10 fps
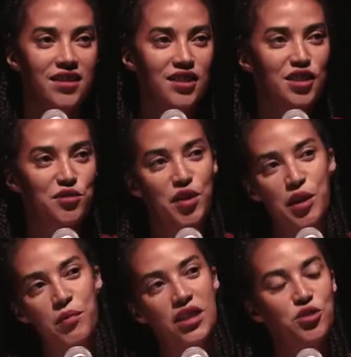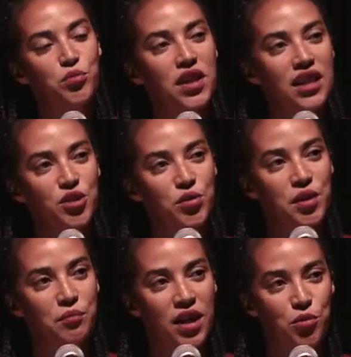And this is very much what I do
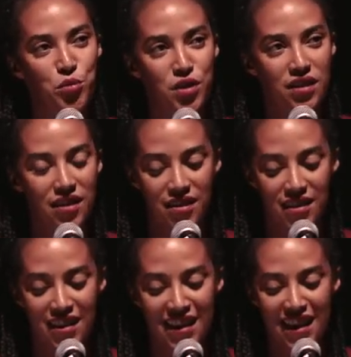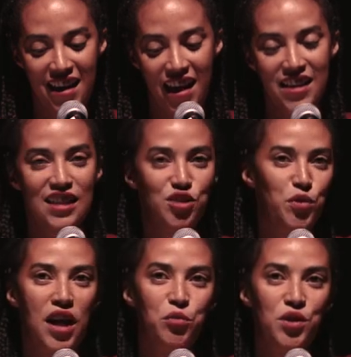in my work, and
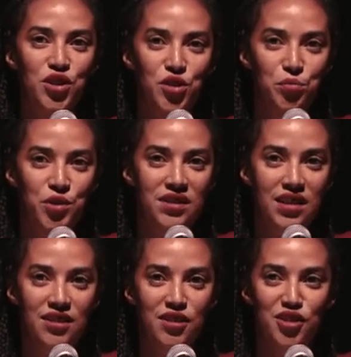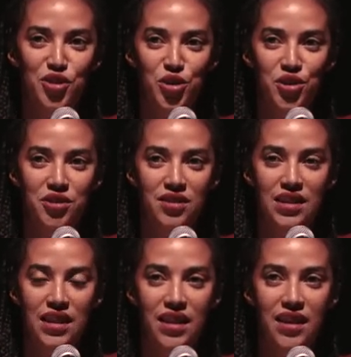that's what I wanted to present to you
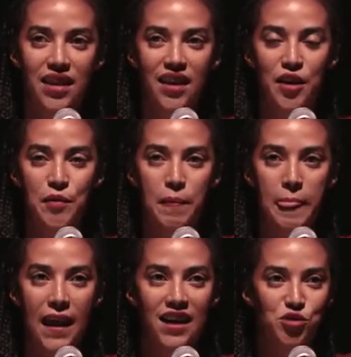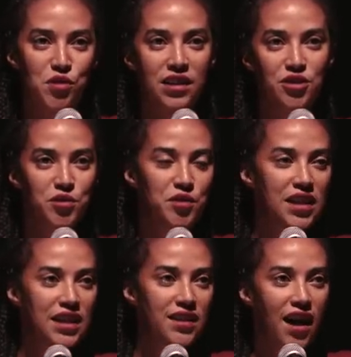today. I try to
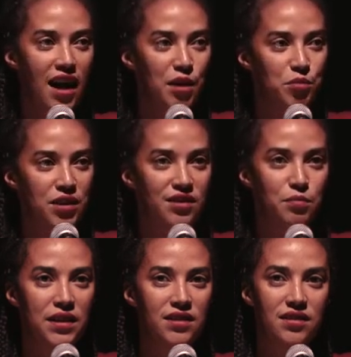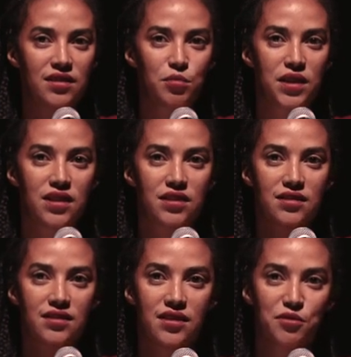create hybrid spaces where
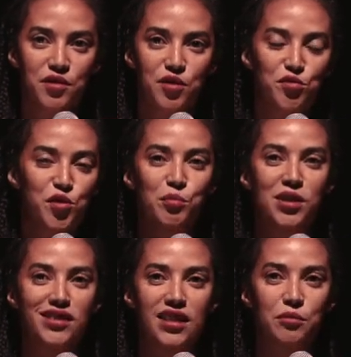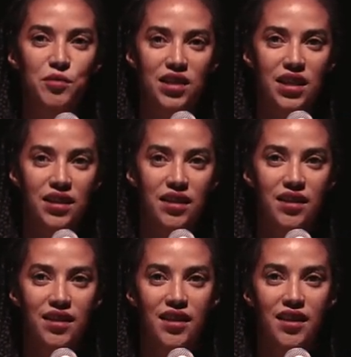these different formats come together,